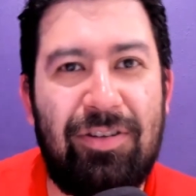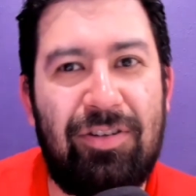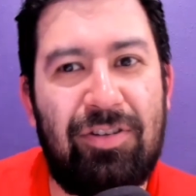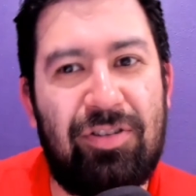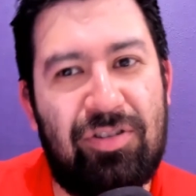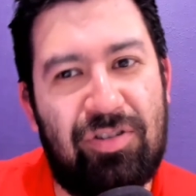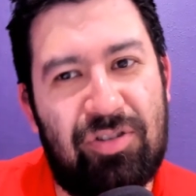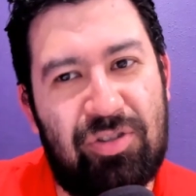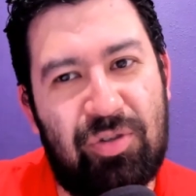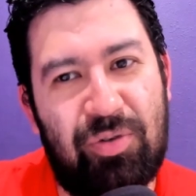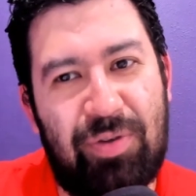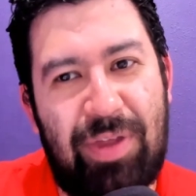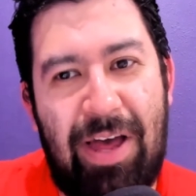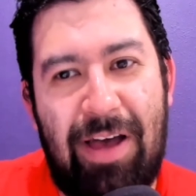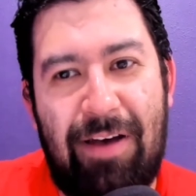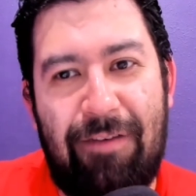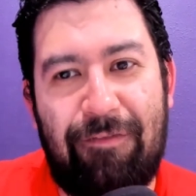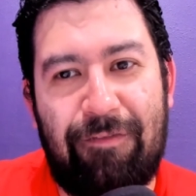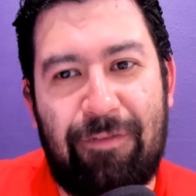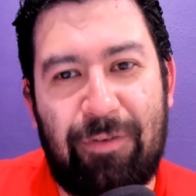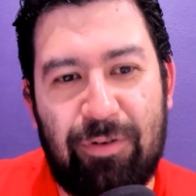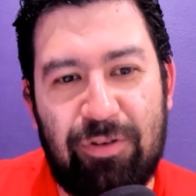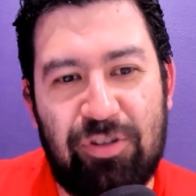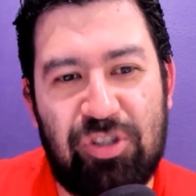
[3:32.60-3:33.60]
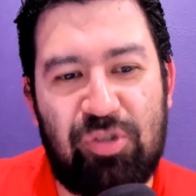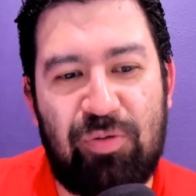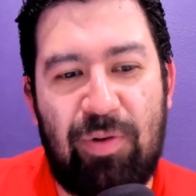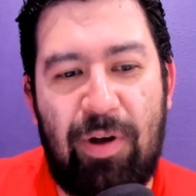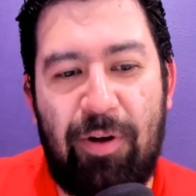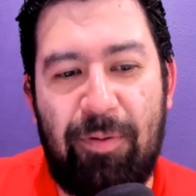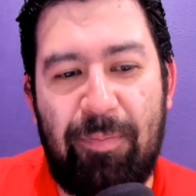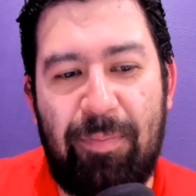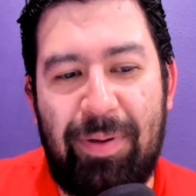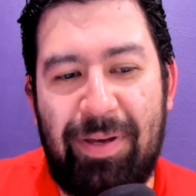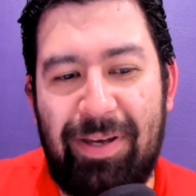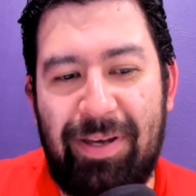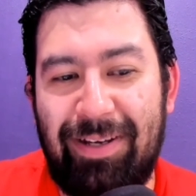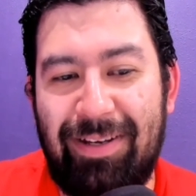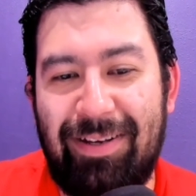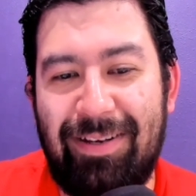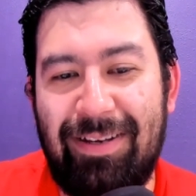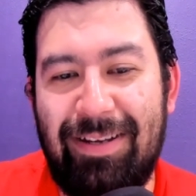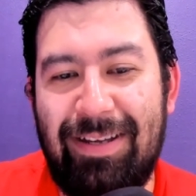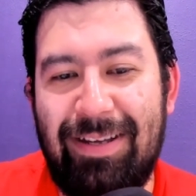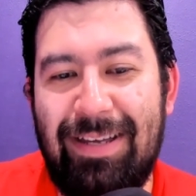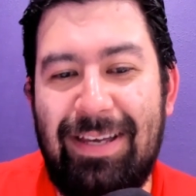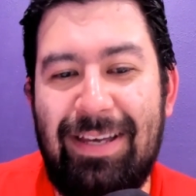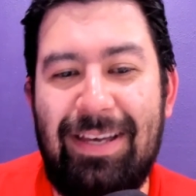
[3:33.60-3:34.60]
to that first round
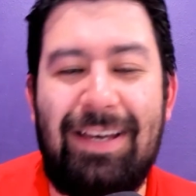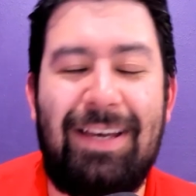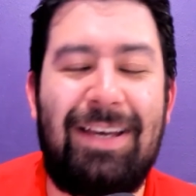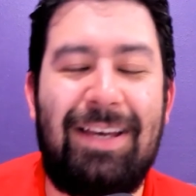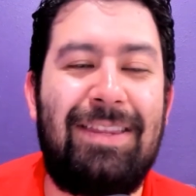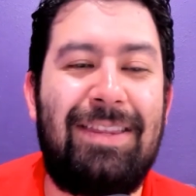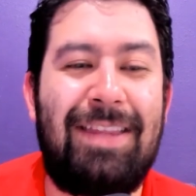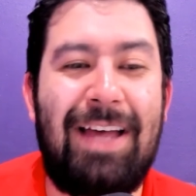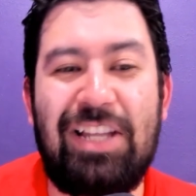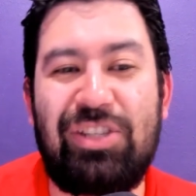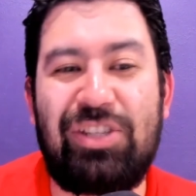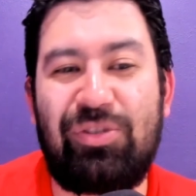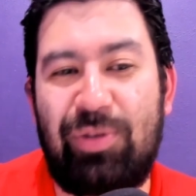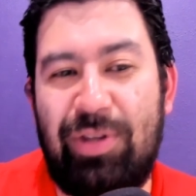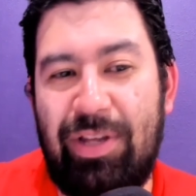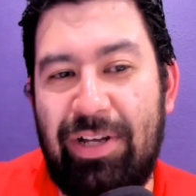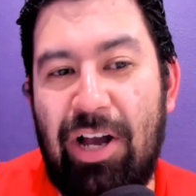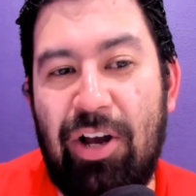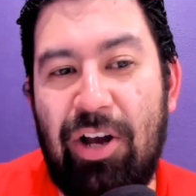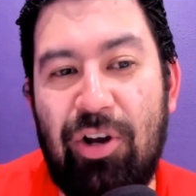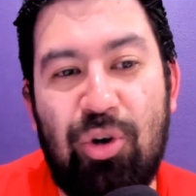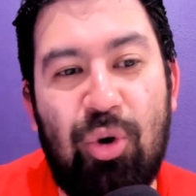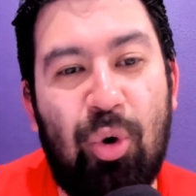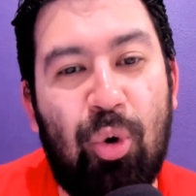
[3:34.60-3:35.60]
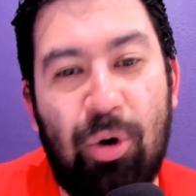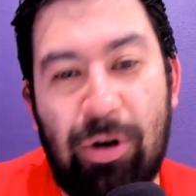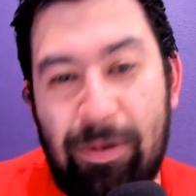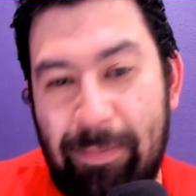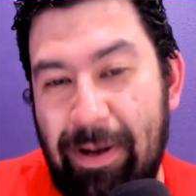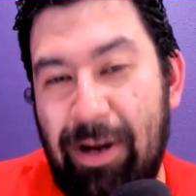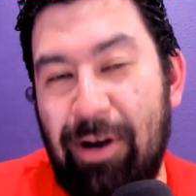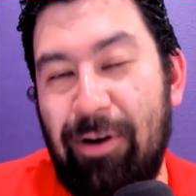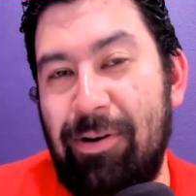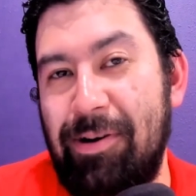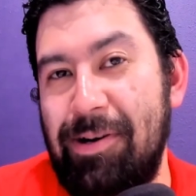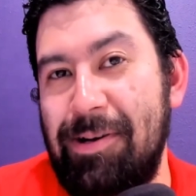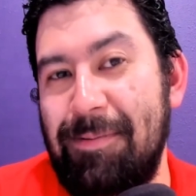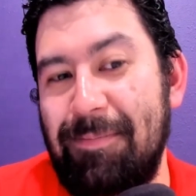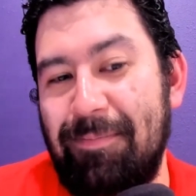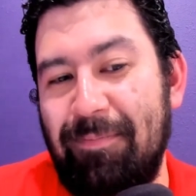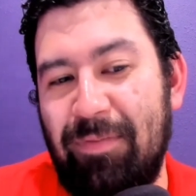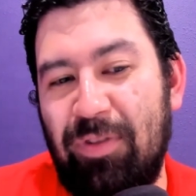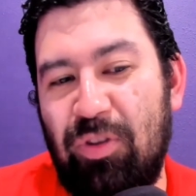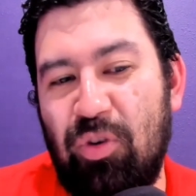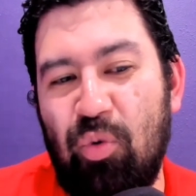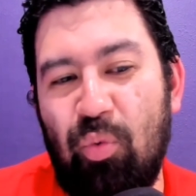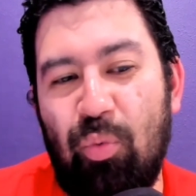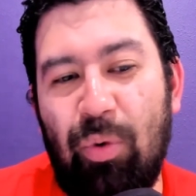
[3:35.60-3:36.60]
pick, and that's where they got Corey Perry
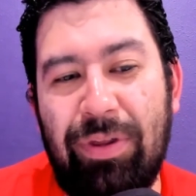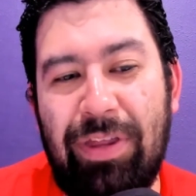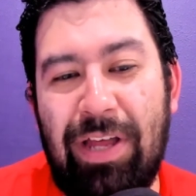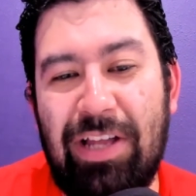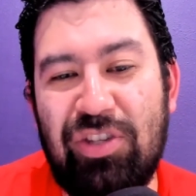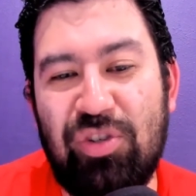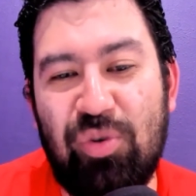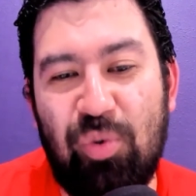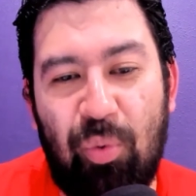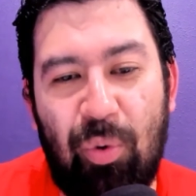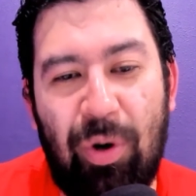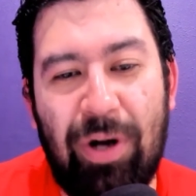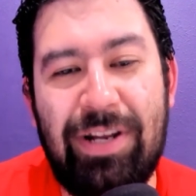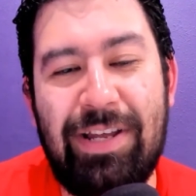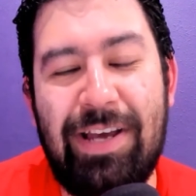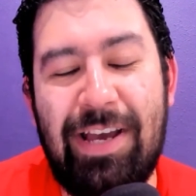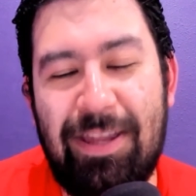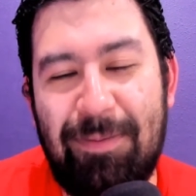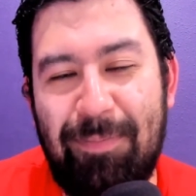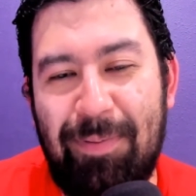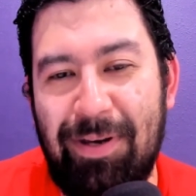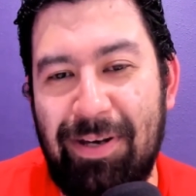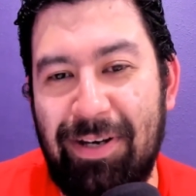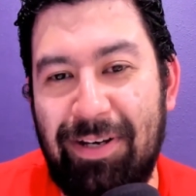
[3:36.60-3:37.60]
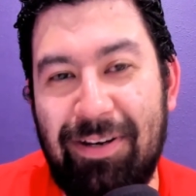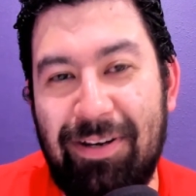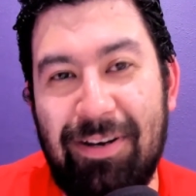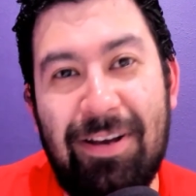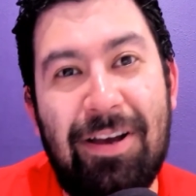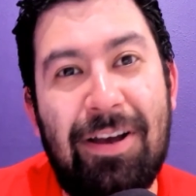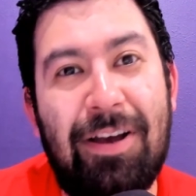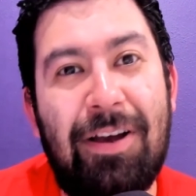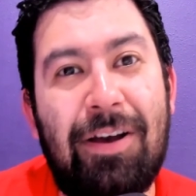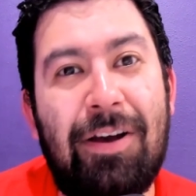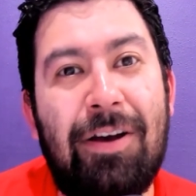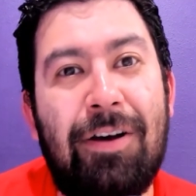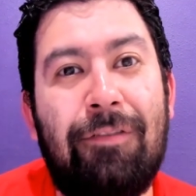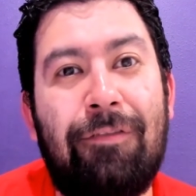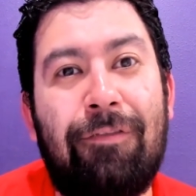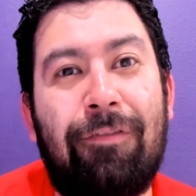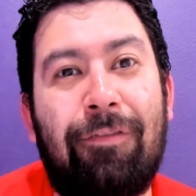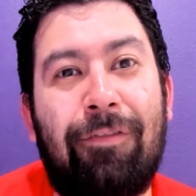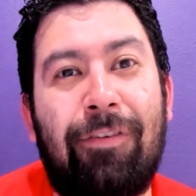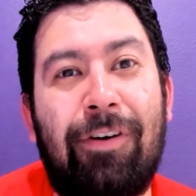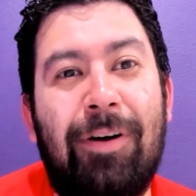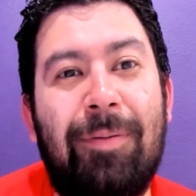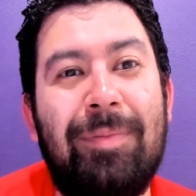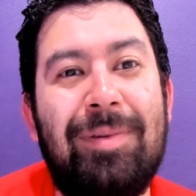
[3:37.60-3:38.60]
with a 28th pick
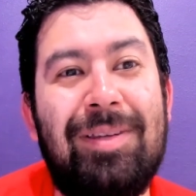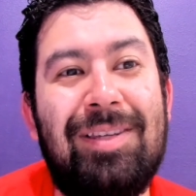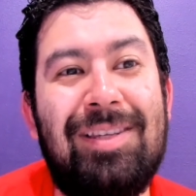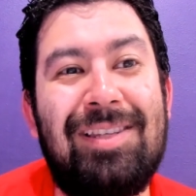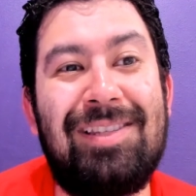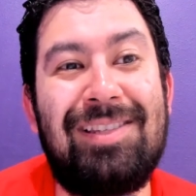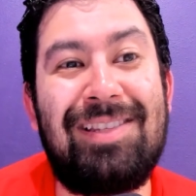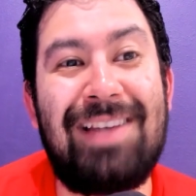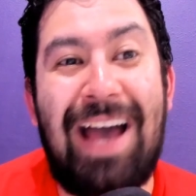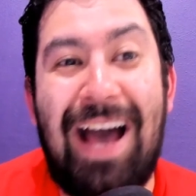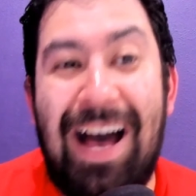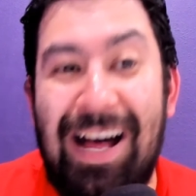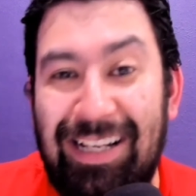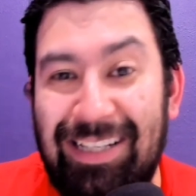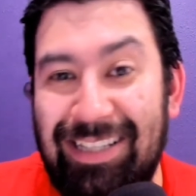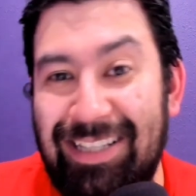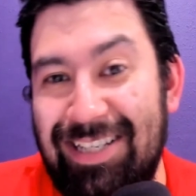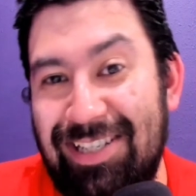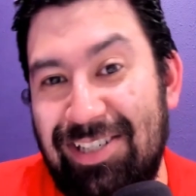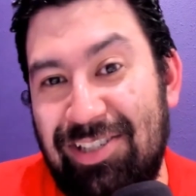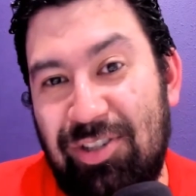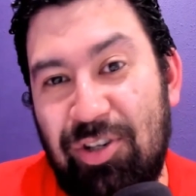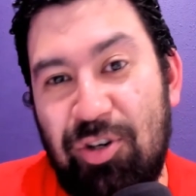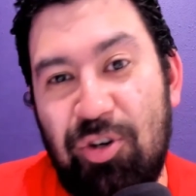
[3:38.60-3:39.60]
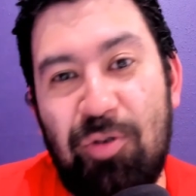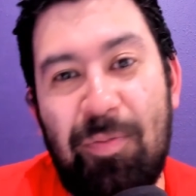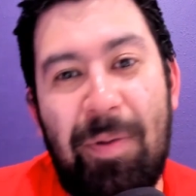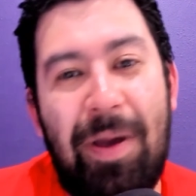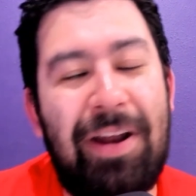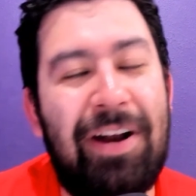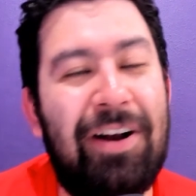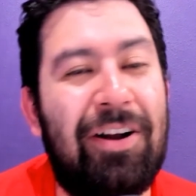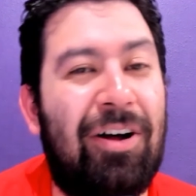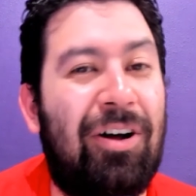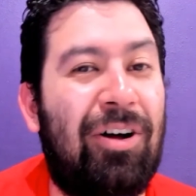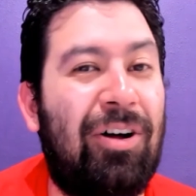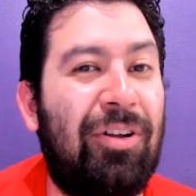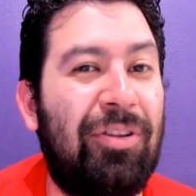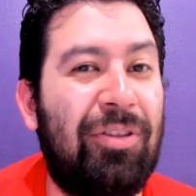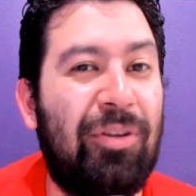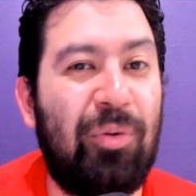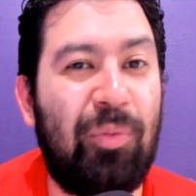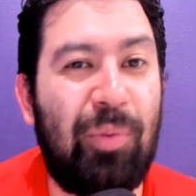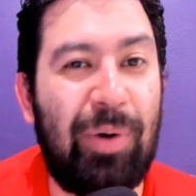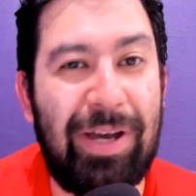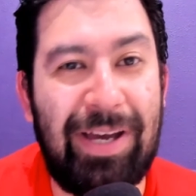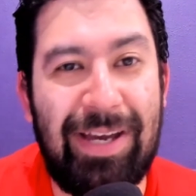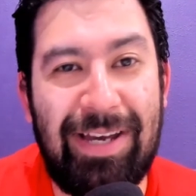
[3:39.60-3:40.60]
from Dallas, who made it all the
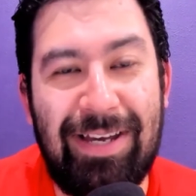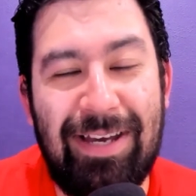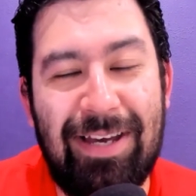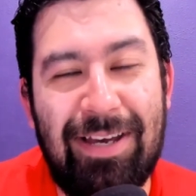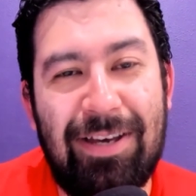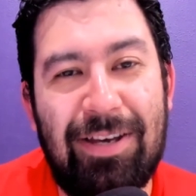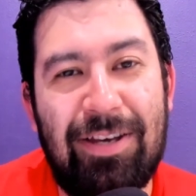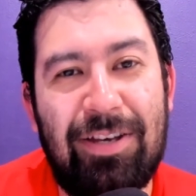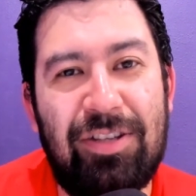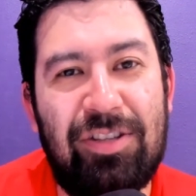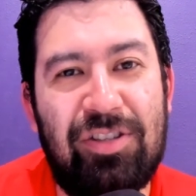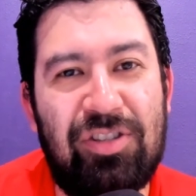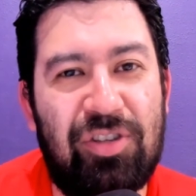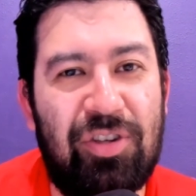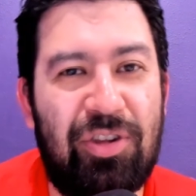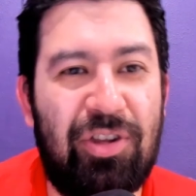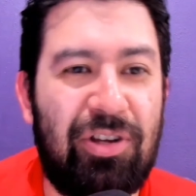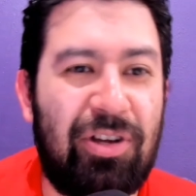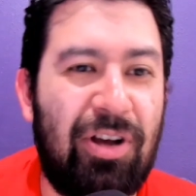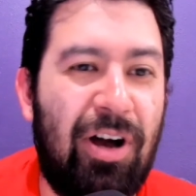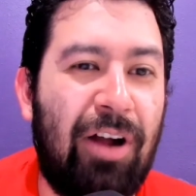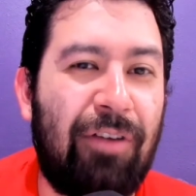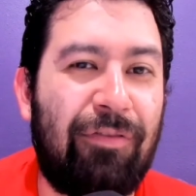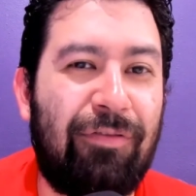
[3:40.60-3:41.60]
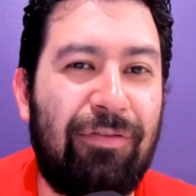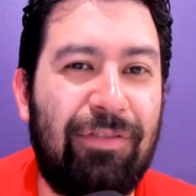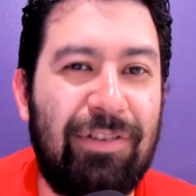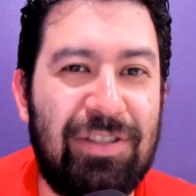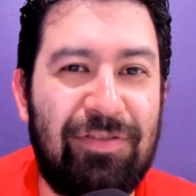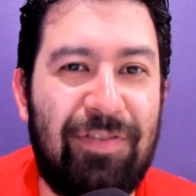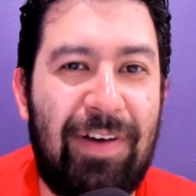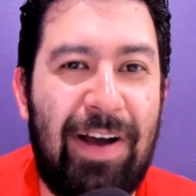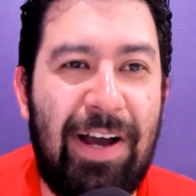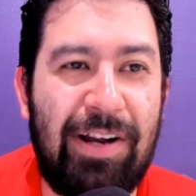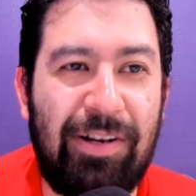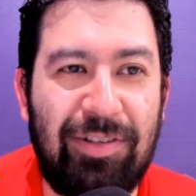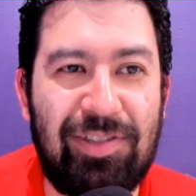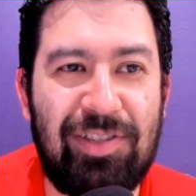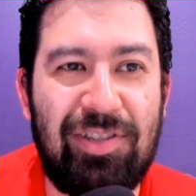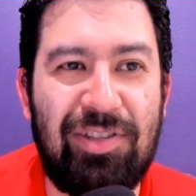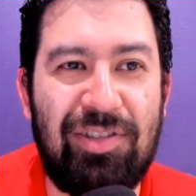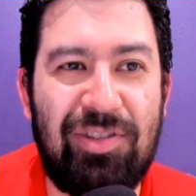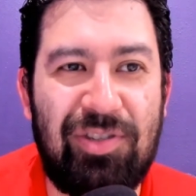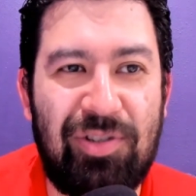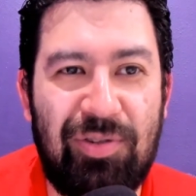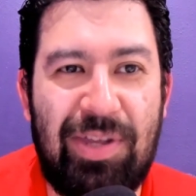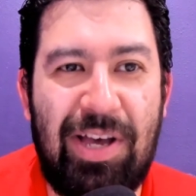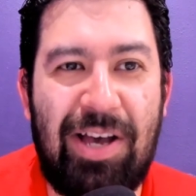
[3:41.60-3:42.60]
way to the conference finals in
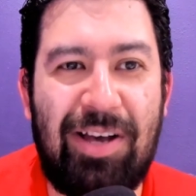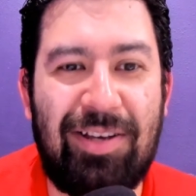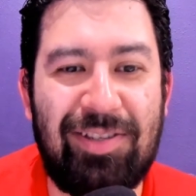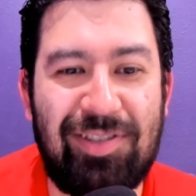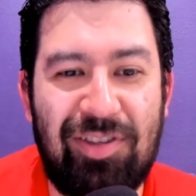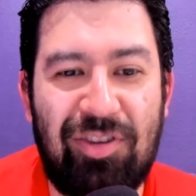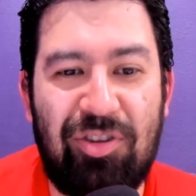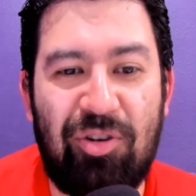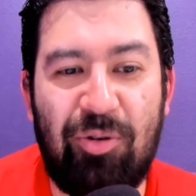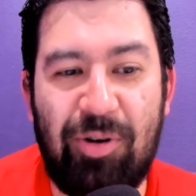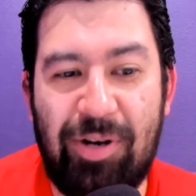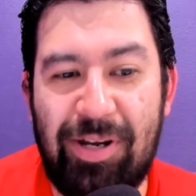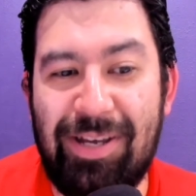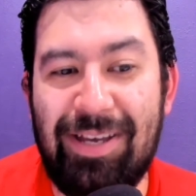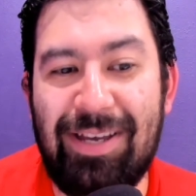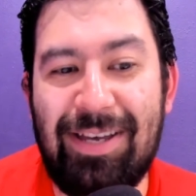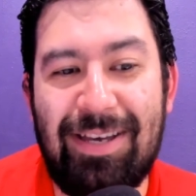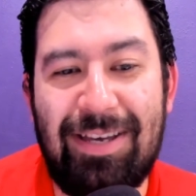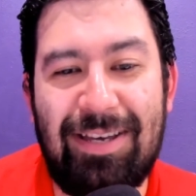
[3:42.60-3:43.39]
2003.